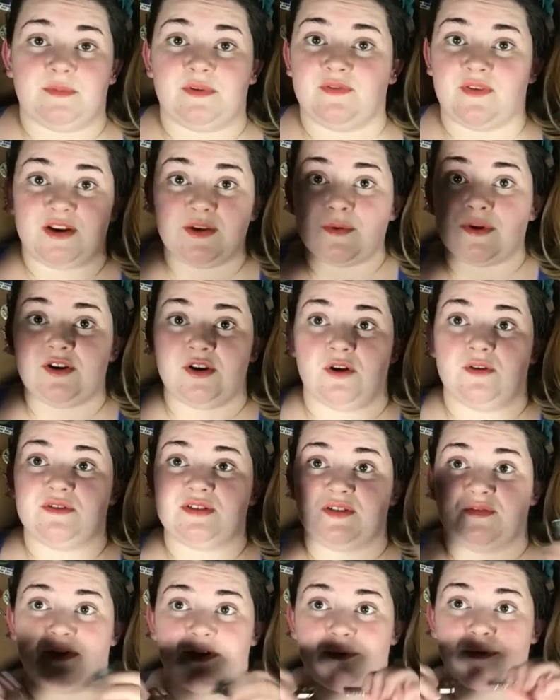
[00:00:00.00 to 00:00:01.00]
If anyone knows,
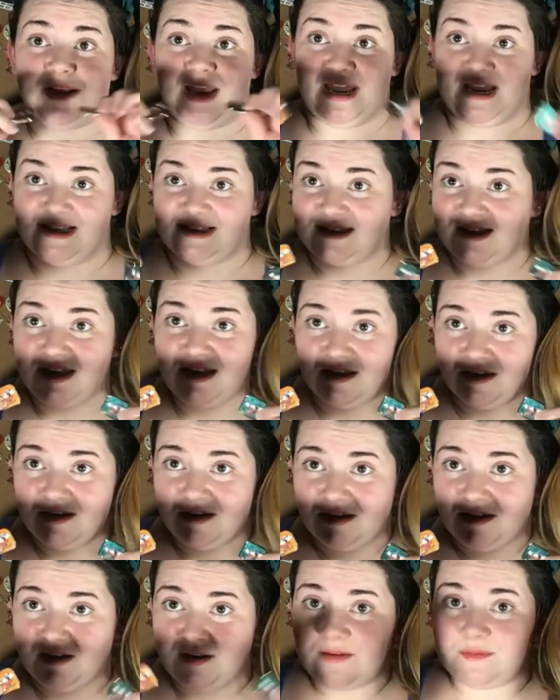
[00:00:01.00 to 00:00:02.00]
if anyone has any,
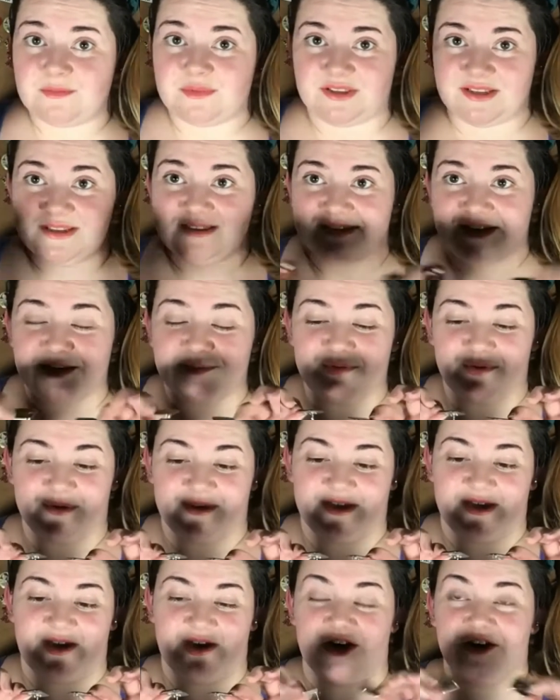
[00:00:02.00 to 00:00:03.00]
please tell me what
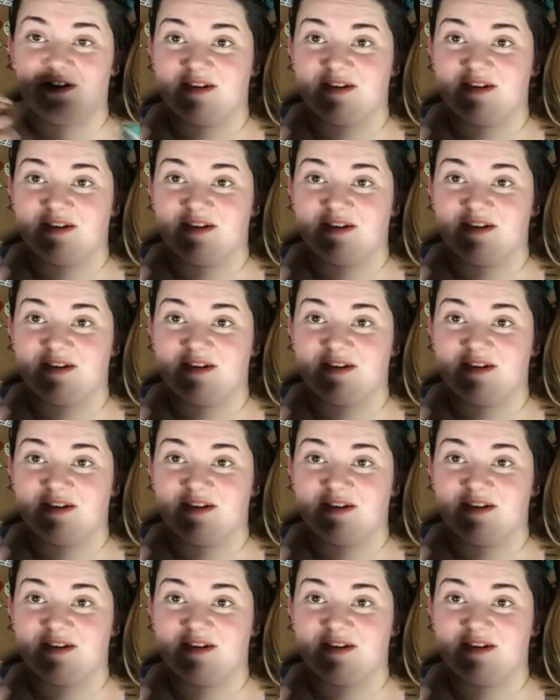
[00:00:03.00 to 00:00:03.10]
they are,